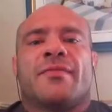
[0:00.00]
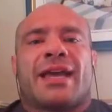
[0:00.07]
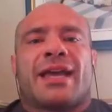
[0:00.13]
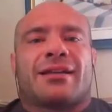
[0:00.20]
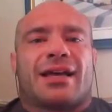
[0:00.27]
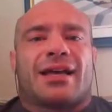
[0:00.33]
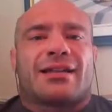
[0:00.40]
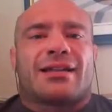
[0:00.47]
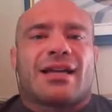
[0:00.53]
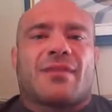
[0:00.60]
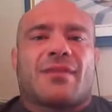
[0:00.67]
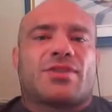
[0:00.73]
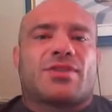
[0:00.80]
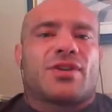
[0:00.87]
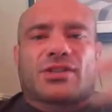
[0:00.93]
And a lot of
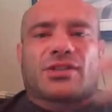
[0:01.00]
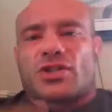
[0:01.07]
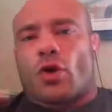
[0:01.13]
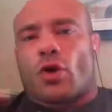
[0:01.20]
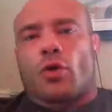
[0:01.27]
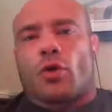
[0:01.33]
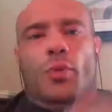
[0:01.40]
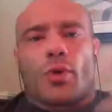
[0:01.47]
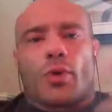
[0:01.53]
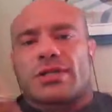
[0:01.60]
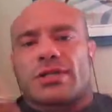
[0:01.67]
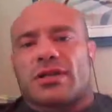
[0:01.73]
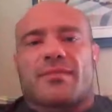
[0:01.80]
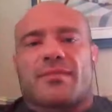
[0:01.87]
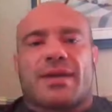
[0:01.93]
times you get this old
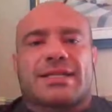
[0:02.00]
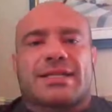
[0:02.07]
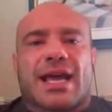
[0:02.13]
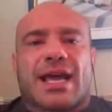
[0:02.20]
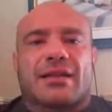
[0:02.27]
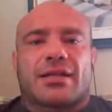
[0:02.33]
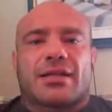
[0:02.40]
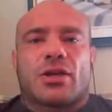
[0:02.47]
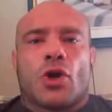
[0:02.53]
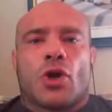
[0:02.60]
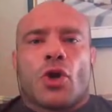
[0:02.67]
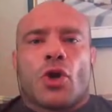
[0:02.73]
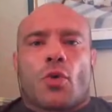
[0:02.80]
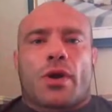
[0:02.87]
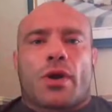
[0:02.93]
boys club mentality
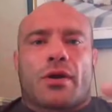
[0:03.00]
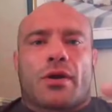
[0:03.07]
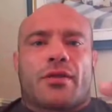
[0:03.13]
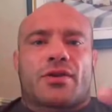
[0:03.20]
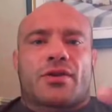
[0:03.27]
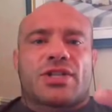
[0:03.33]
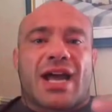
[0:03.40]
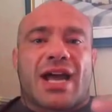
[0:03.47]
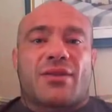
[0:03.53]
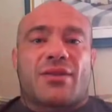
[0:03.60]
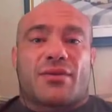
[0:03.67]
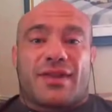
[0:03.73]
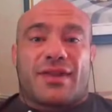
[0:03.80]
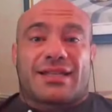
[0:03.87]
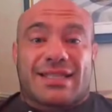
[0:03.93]
where there's
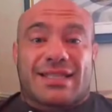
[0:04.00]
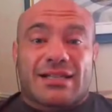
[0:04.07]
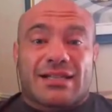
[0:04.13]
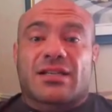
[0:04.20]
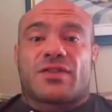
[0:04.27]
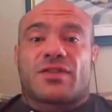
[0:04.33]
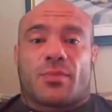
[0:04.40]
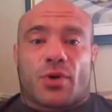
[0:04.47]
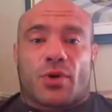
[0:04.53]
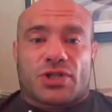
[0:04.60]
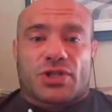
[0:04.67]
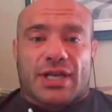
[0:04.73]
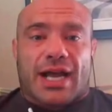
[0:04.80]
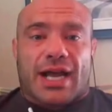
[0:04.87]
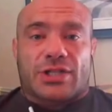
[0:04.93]
neither the incentive to
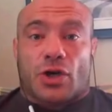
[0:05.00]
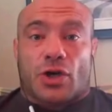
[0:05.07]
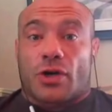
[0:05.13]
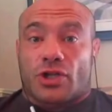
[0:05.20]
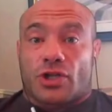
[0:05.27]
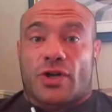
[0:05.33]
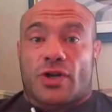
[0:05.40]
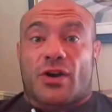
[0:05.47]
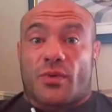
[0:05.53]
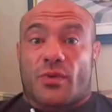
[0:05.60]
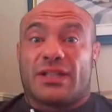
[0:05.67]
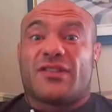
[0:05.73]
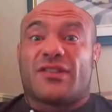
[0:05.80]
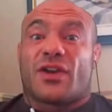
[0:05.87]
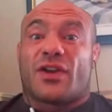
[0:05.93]
push the guys hard and try to
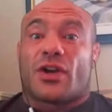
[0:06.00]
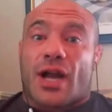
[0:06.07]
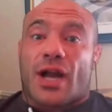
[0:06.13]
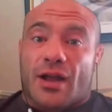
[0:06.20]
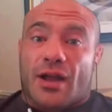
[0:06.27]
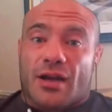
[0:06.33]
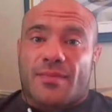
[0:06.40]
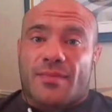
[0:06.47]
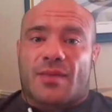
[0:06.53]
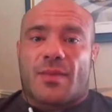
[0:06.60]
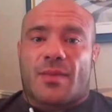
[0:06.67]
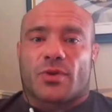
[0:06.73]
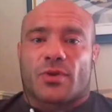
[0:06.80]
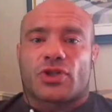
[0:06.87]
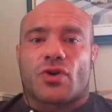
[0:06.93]
really figure out how to make
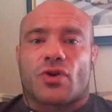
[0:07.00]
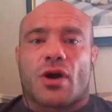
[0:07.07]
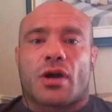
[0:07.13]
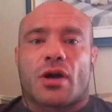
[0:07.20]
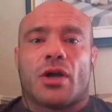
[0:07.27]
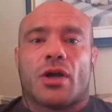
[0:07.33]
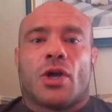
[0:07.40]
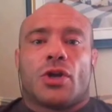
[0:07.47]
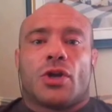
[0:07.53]
people strong.